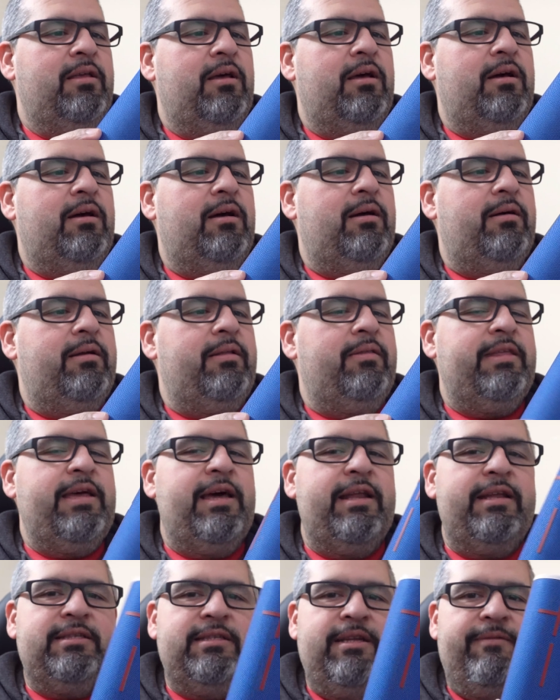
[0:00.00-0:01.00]

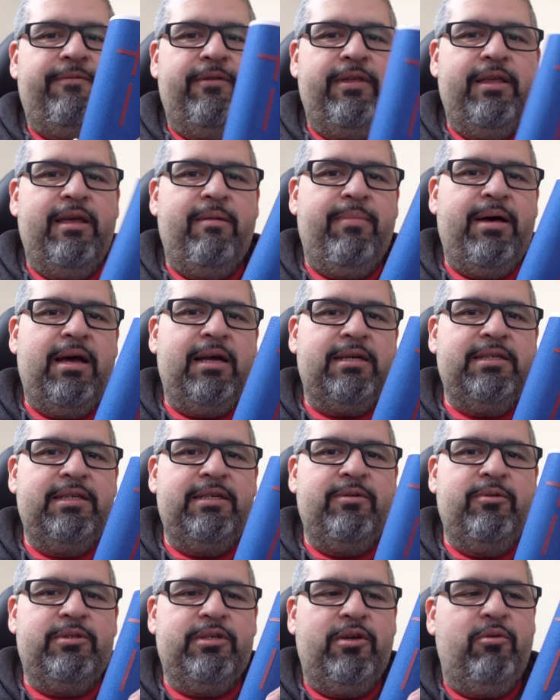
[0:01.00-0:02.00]
That is it for the
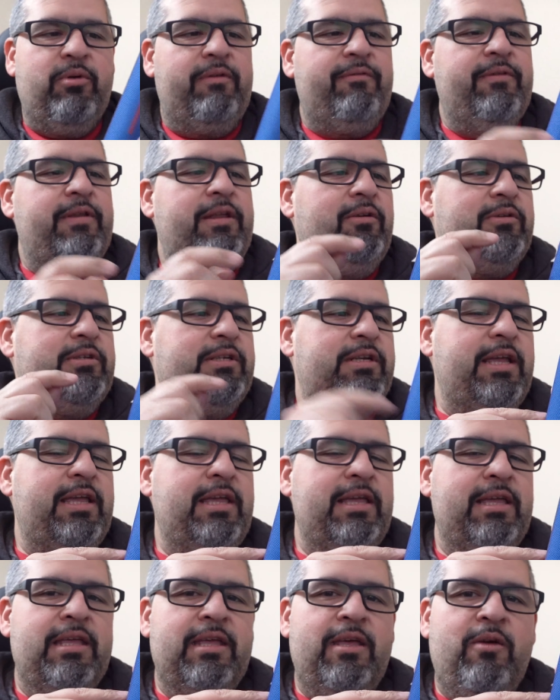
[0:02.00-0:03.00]
unboxing. It was a quick video
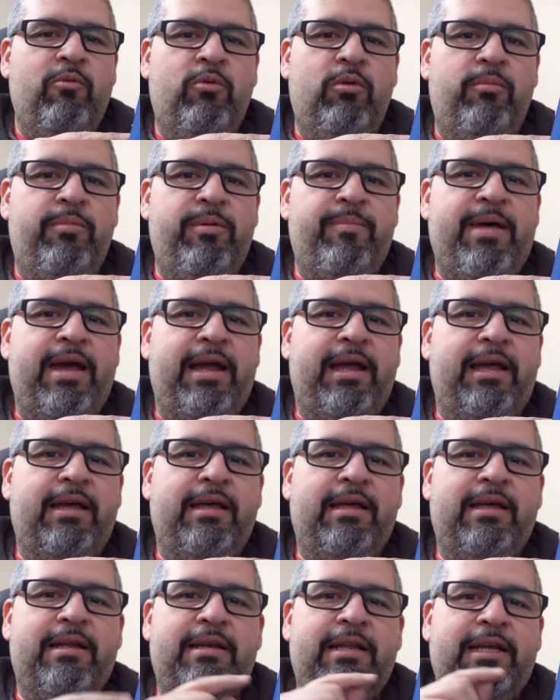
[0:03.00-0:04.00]
today. We'll be back
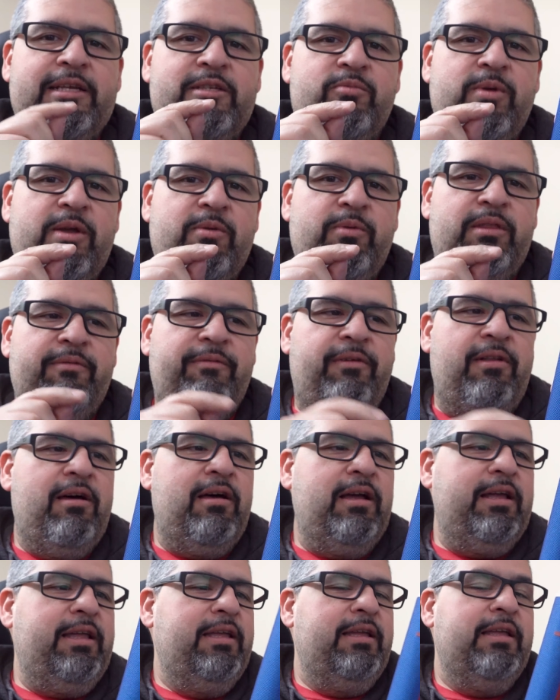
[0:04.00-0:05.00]
next week with the
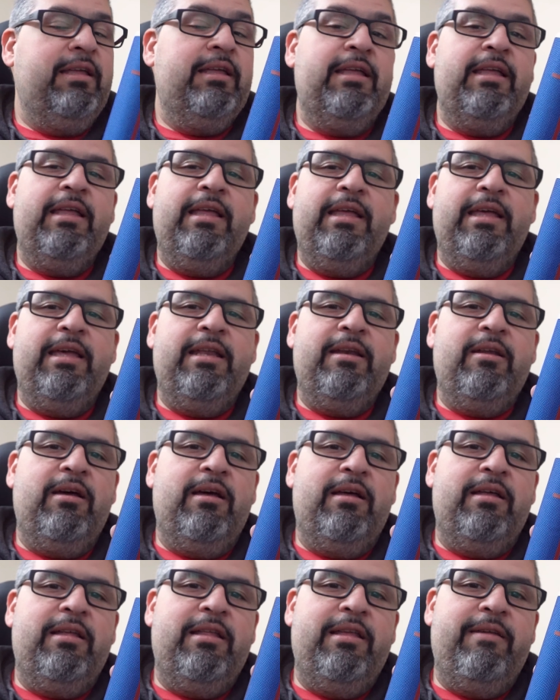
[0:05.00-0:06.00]
vlog. And
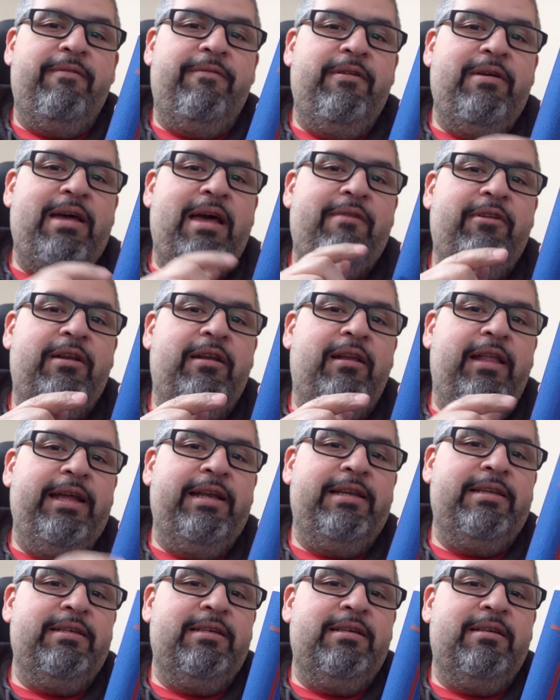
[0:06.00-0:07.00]
if you haven't
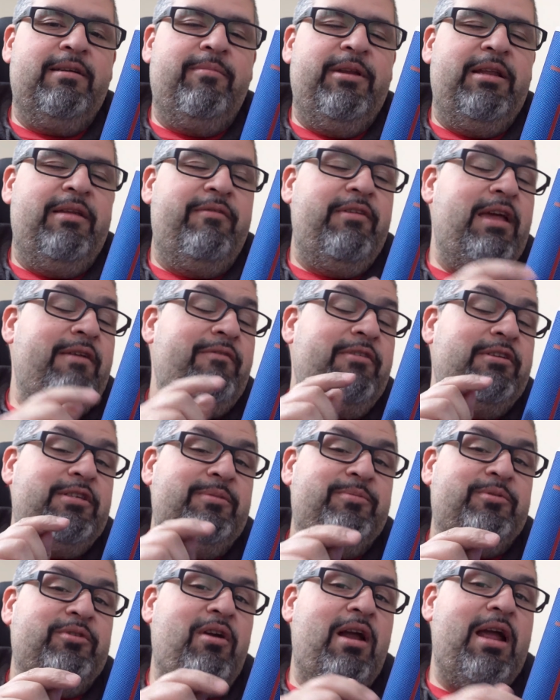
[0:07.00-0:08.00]
if you haven't
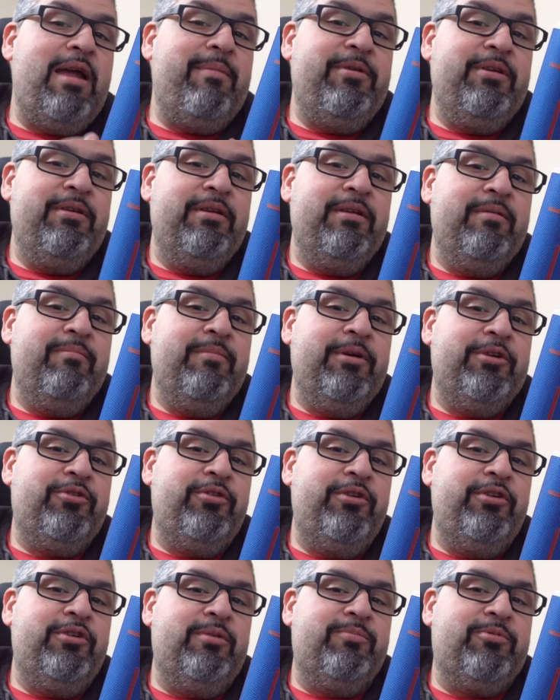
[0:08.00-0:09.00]
subscribed, make
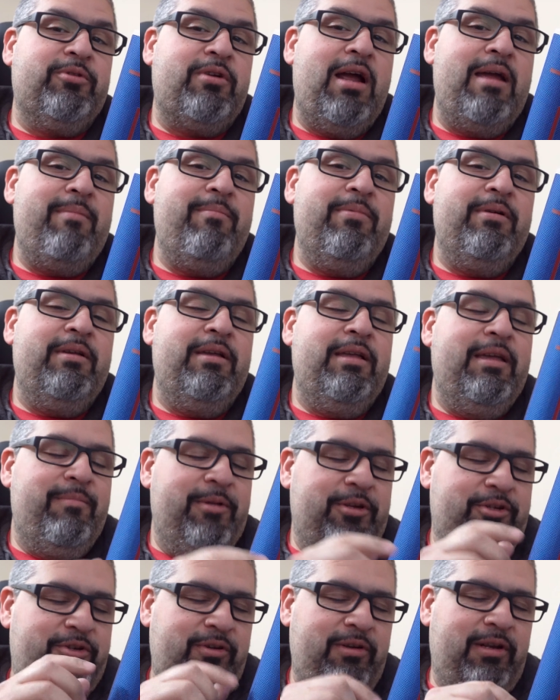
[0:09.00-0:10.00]
sure you subscribe and
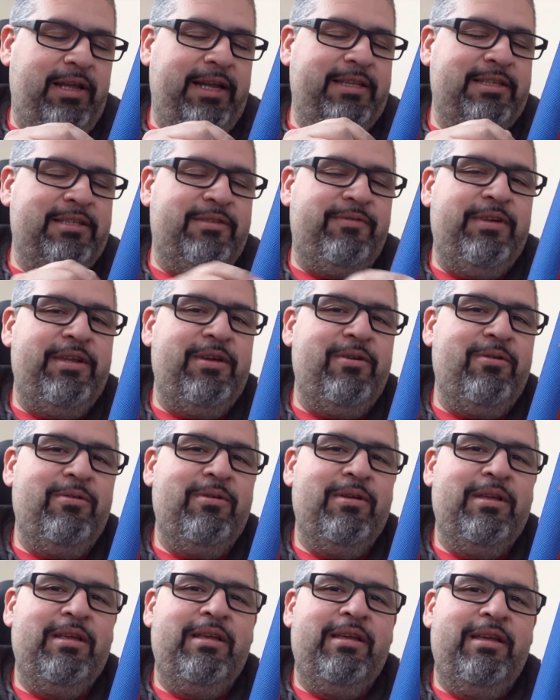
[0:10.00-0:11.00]
make sure you like this
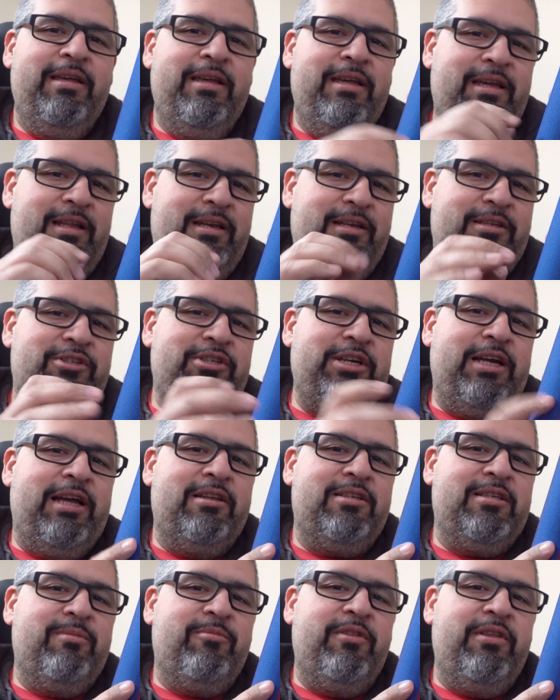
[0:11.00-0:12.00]
video. And check
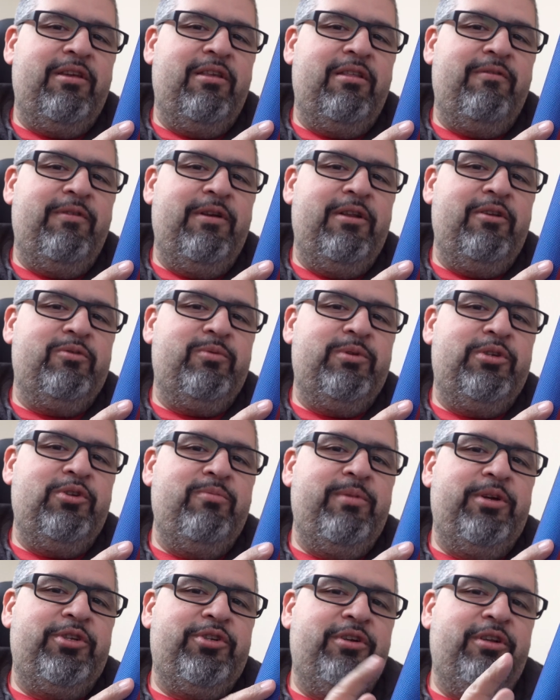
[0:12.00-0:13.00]
out some of the other videos we
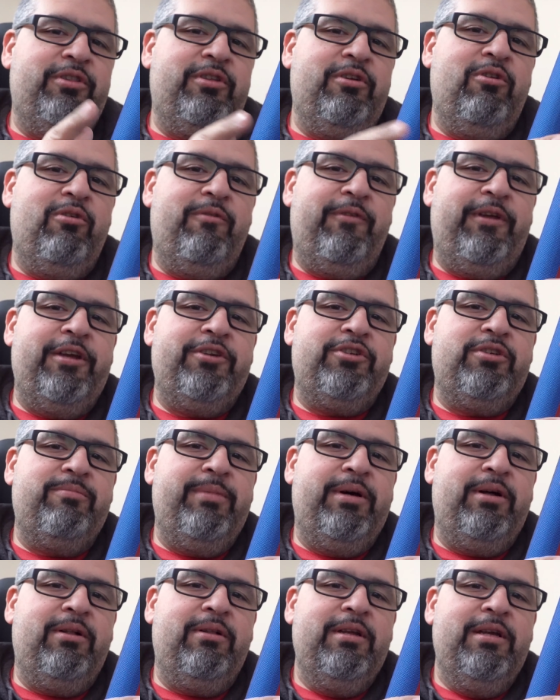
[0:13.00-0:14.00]
do. Make sure you hit the notification
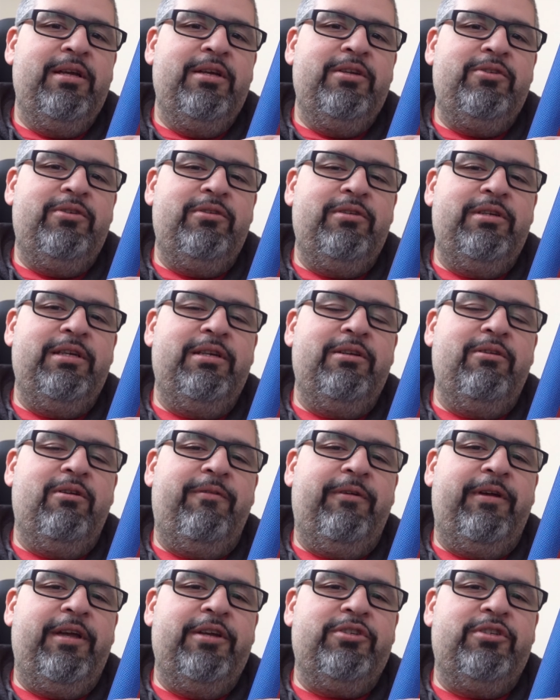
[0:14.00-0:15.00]
bell so you get
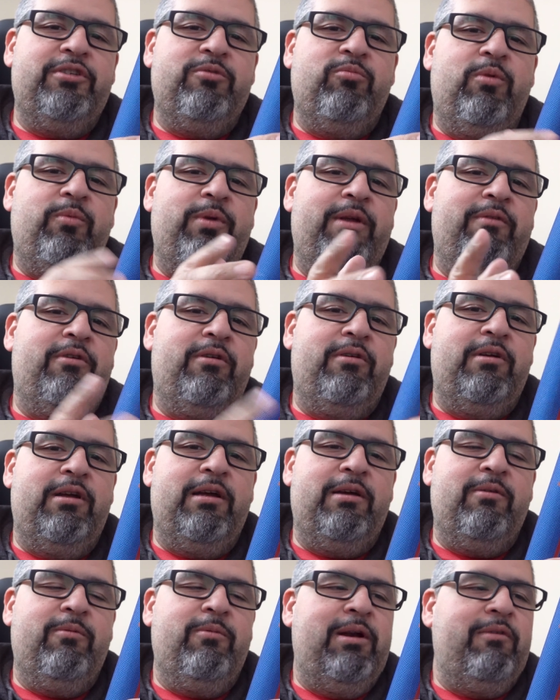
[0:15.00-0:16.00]
notifications of
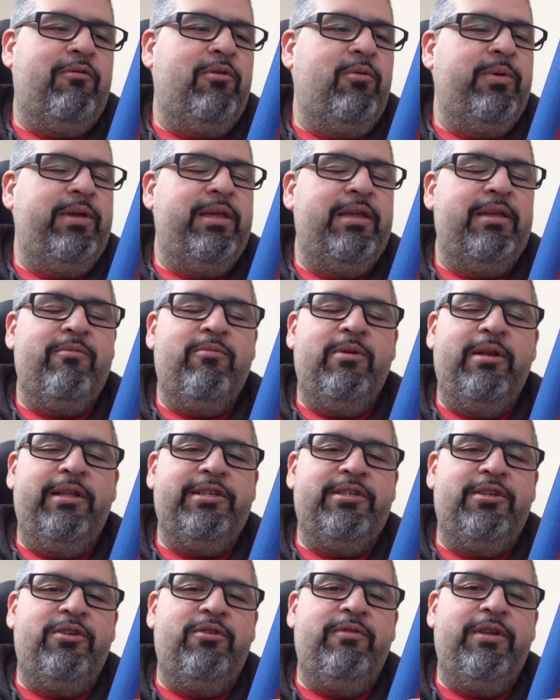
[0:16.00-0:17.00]
whenever we
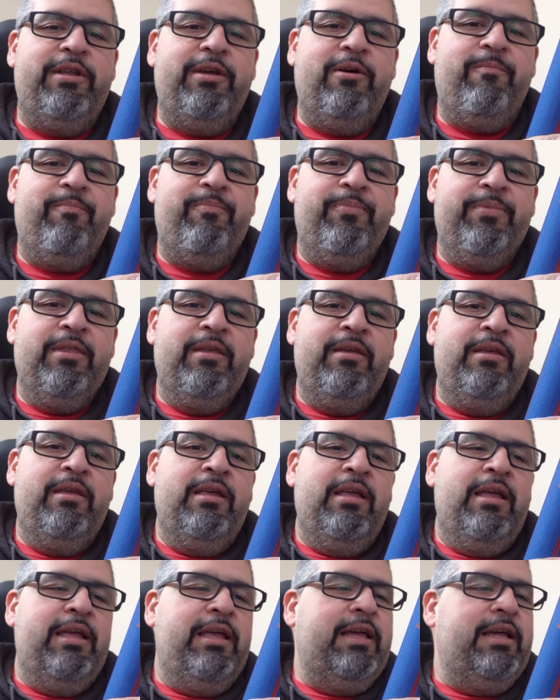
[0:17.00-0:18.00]
release a new video.
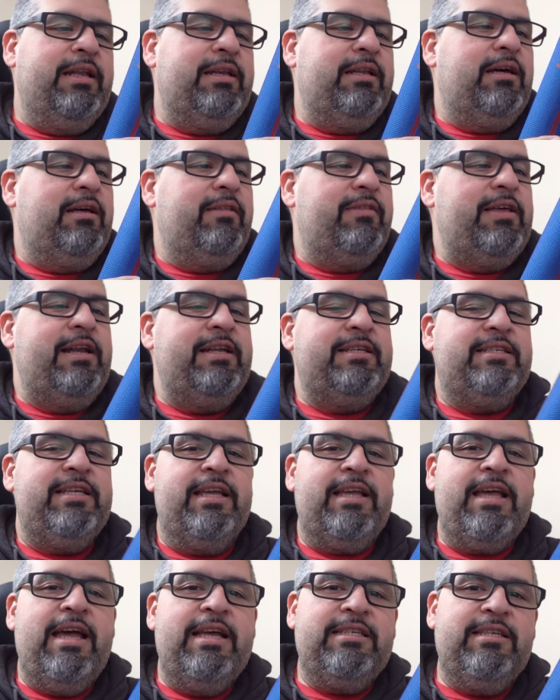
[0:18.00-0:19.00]
And that is
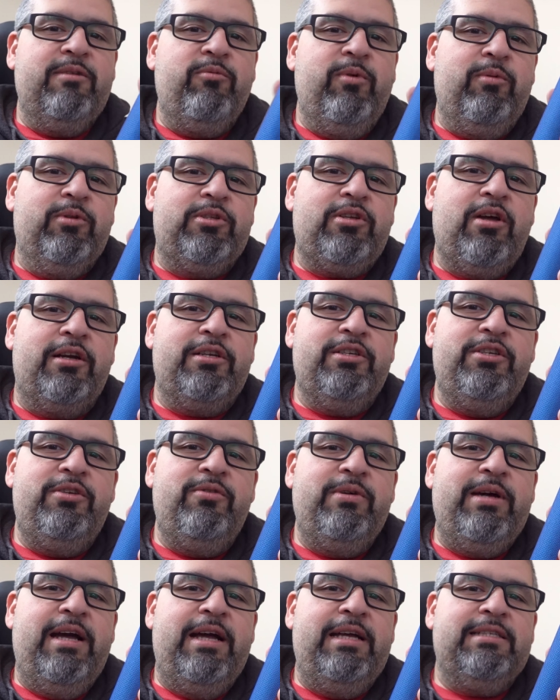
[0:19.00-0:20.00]
it, guys, and we will talk to
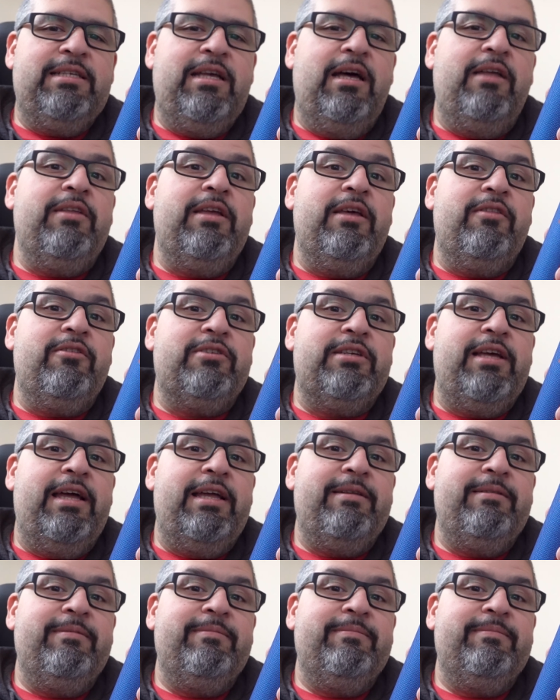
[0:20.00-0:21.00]
you guys on the other side.